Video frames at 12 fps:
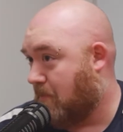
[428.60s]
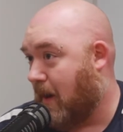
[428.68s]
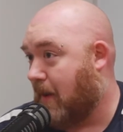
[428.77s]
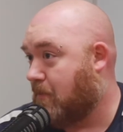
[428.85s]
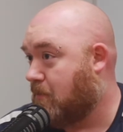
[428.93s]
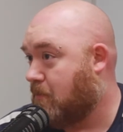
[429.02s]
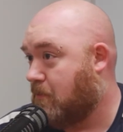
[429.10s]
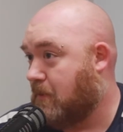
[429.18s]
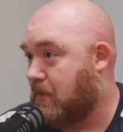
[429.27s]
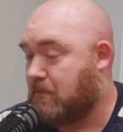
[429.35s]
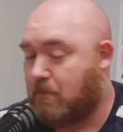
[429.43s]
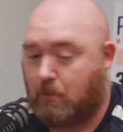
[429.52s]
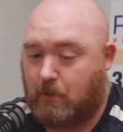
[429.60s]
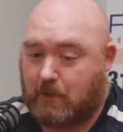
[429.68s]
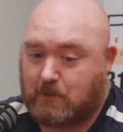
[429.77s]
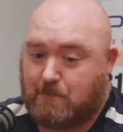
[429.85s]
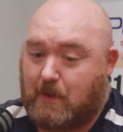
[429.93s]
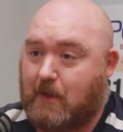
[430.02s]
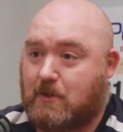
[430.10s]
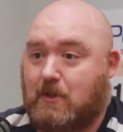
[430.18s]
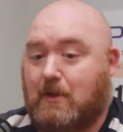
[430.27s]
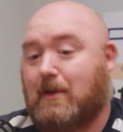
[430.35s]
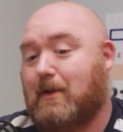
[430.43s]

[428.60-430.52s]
to monitor this, but we expect